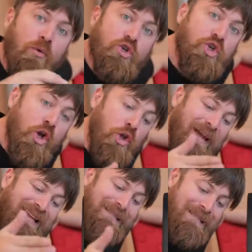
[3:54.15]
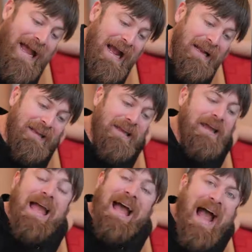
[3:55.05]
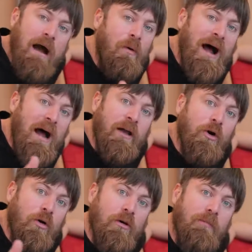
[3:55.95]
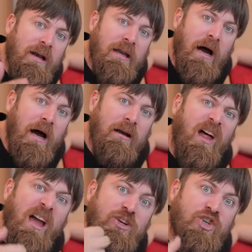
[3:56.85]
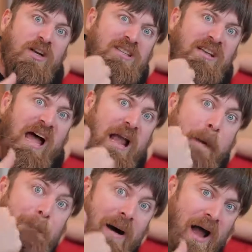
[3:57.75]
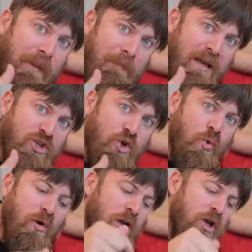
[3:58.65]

will show you exactly how I earn money online. Just like my mentor